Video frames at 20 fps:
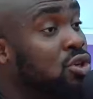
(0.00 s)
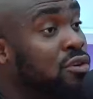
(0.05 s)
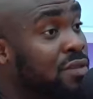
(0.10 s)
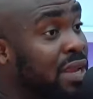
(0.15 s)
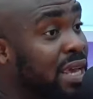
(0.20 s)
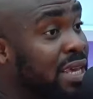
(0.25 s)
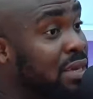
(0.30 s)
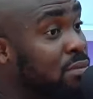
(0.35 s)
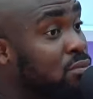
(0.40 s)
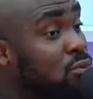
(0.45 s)
of
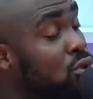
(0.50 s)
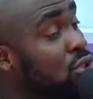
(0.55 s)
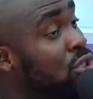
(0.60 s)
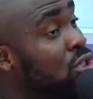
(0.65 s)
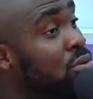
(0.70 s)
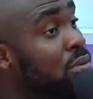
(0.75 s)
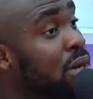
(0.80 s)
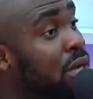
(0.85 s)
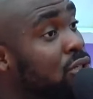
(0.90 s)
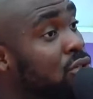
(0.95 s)
like
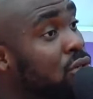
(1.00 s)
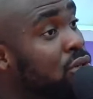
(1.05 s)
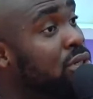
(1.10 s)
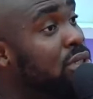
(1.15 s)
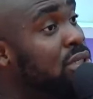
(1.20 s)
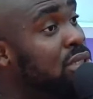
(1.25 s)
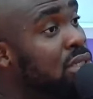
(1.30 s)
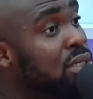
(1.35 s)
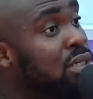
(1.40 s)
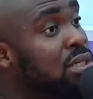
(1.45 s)
emotional
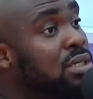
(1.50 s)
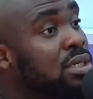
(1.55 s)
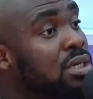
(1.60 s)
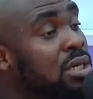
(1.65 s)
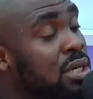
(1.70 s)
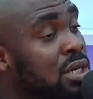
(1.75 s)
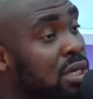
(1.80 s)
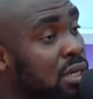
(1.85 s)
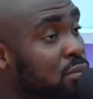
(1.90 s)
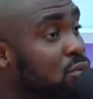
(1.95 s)
maturity, oh, yeah.
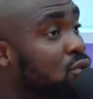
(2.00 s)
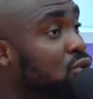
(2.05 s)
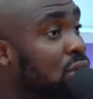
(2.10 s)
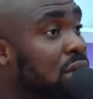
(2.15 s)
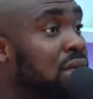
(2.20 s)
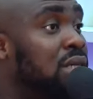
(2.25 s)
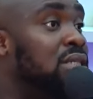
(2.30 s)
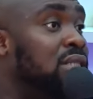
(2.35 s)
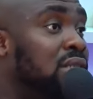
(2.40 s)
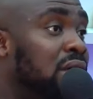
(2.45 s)

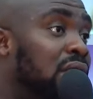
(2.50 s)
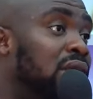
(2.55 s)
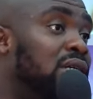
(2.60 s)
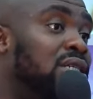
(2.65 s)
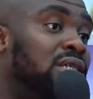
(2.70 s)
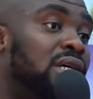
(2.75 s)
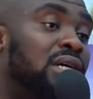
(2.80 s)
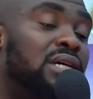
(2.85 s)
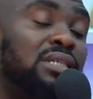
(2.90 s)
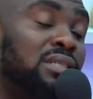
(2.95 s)
emotional
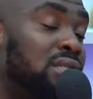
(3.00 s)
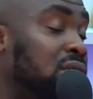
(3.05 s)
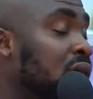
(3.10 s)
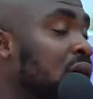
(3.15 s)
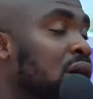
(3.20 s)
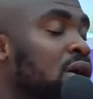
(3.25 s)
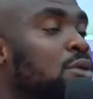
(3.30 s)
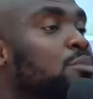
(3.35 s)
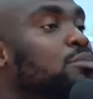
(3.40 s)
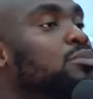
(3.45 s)
intelligence.
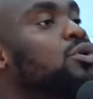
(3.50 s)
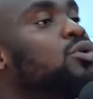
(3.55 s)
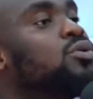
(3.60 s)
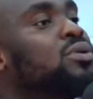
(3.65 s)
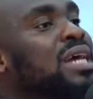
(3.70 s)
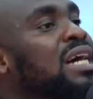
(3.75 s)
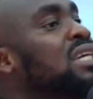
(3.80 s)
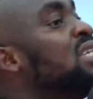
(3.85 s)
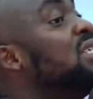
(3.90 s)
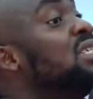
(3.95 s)
Bro,
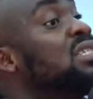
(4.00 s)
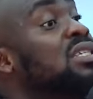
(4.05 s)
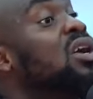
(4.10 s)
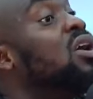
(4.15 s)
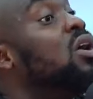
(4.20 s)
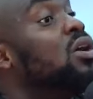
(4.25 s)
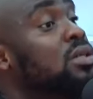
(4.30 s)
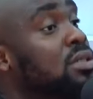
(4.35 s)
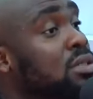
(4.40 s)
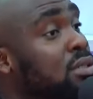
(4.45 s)
that shit is
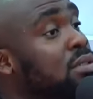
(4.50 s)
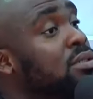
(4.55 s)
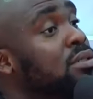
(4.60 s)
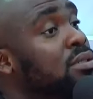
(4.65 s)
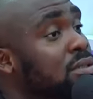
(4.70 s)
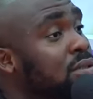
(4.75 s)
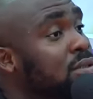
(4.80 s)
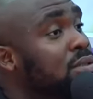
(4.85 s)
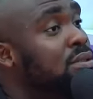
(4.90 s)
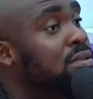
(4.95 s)
hard.
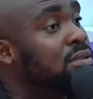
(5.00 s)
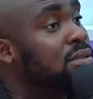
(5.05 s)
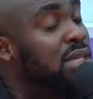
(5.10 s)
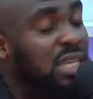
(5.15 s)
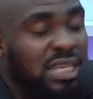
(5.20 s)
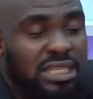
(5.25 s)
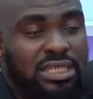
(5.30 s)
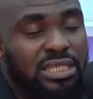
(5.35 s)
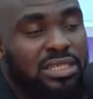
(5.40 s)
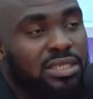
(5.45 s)
Mm.
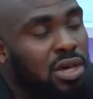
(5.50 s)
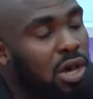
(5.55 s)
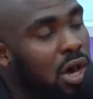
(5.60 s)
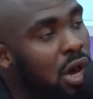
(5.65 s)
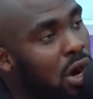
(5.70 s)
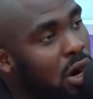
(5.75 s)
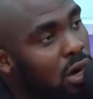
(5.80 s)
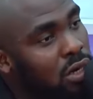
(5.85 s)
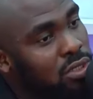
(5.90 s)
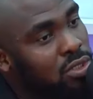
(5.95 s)
It is
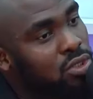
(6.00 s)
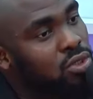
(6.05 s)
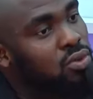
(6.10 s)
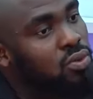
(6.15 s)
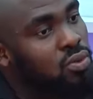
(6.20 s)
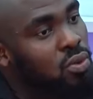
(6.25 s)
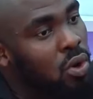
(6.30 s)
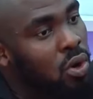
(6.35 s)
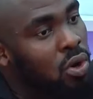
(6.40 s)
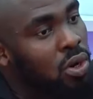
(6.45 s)
hard
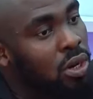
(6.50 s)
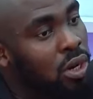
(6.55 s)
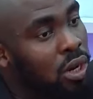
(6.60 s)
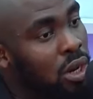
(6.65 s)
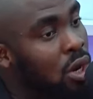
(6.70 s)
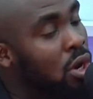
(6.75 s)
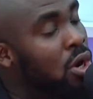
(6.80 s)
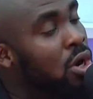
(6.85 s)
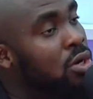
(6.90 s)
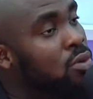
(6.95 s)
to
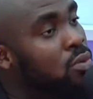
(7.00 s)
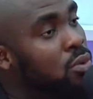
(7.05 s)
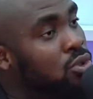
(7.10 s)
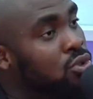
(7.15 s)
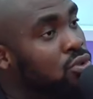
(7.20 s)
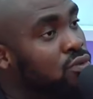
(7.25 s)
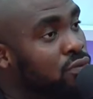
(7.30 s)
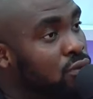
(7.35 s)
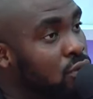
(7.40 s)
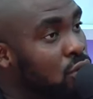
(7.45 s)
learn
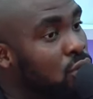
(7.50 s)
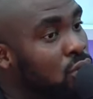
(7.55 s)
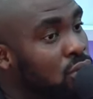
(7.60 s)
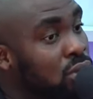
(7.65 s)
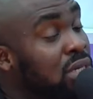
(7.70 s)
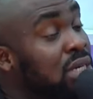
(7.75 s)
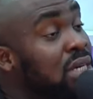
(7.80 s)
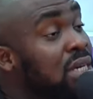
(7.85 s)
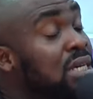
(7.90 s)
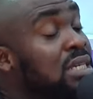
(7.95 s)
what you've
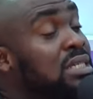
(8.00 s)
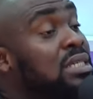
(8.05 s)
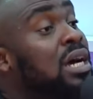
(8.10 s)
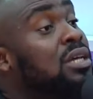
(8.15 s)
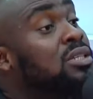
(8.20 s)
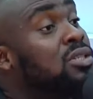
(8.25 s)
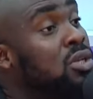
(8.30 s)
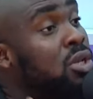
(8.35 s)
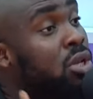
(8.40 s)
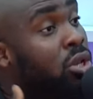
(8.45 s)
known. It's
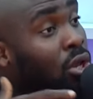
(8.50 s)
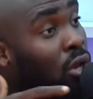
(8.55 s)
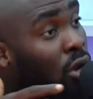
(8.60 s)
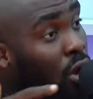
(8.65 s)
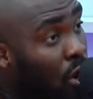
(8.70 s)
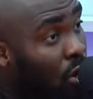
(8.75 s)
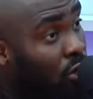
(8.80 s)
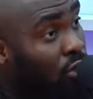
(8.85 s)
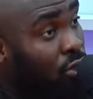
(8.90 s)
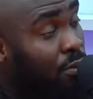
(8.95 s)
hard to
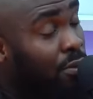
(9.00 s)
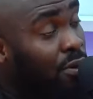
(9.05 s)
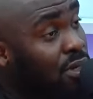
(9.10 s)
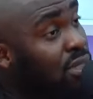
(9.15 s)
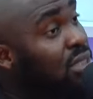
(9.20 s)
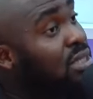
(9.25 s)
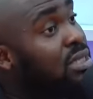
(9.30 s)
learn some of these